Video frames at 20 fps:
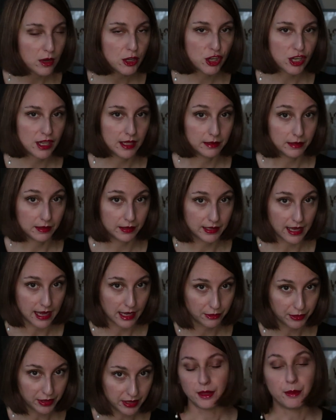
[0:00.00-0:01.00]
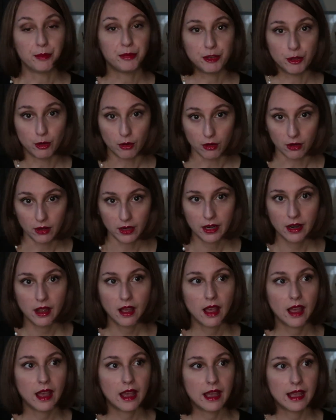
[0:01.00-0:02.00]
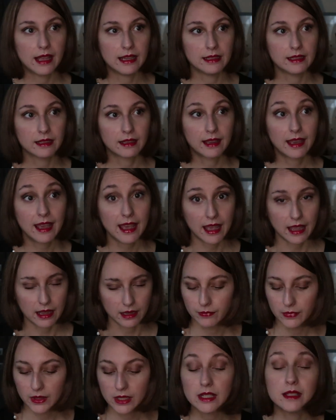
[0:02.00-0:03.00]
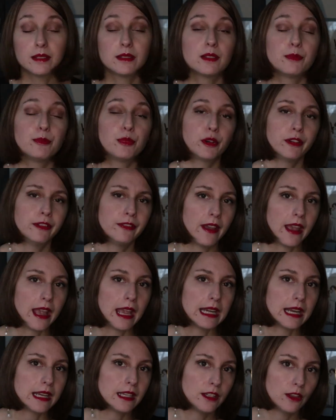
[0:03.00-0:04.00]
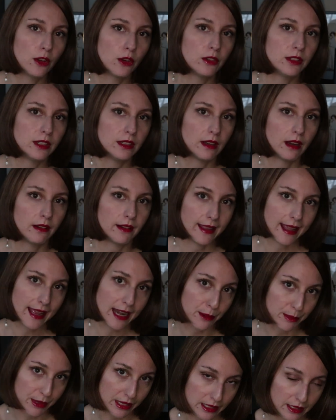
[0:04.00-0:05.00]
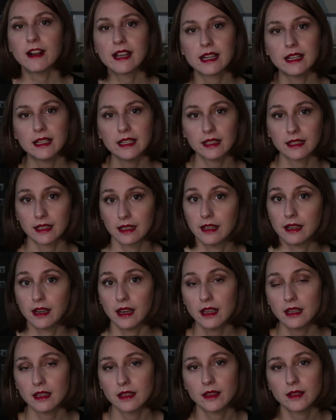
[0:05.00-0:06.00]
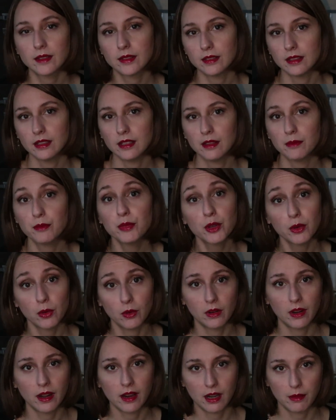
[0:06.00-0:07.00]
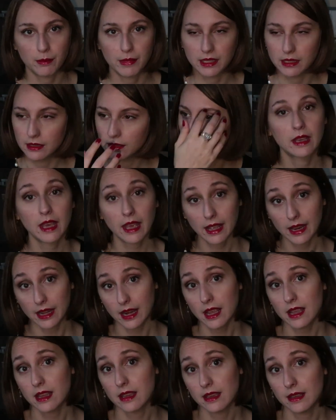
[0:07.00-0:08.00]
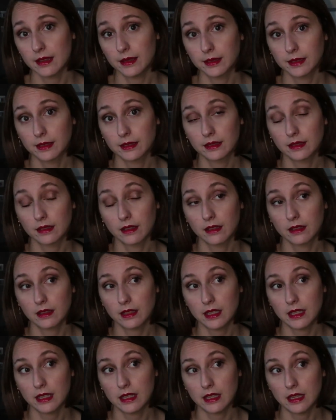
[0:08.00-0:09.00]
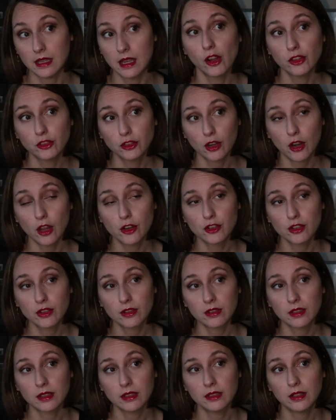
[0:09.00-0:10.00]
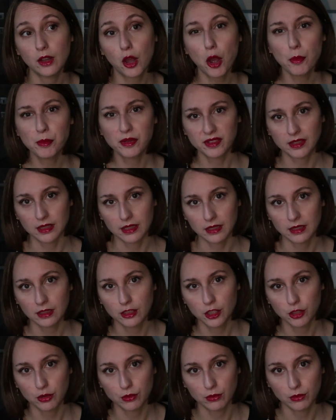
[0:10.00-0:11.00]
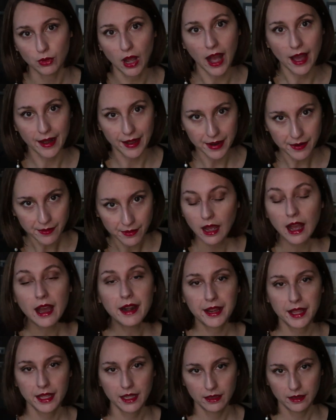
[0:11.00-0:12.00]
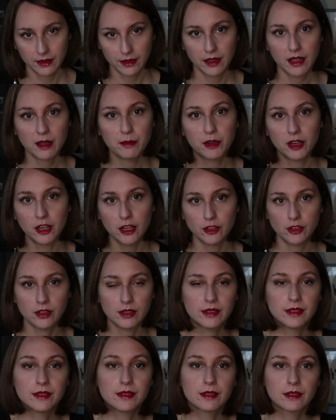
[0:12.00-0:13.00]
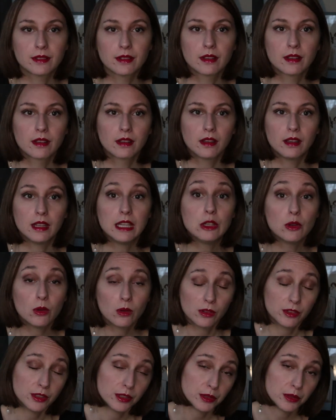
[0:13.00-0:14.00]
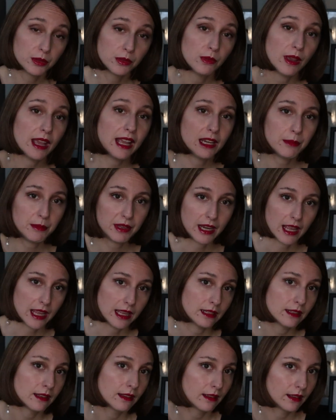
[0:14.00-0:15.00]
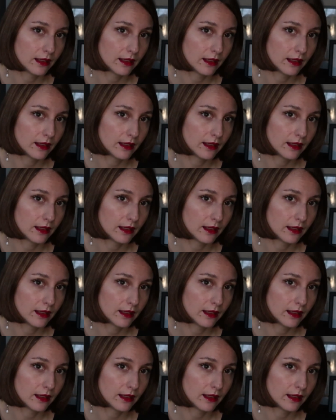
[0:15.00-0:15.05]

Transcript: which is the sacred, the pure, and ke, that is the profane and the ordinary element. Finally, kegare is the impure element. Kegare is the ontological opposite to hare. Hare emerges in order to eliminate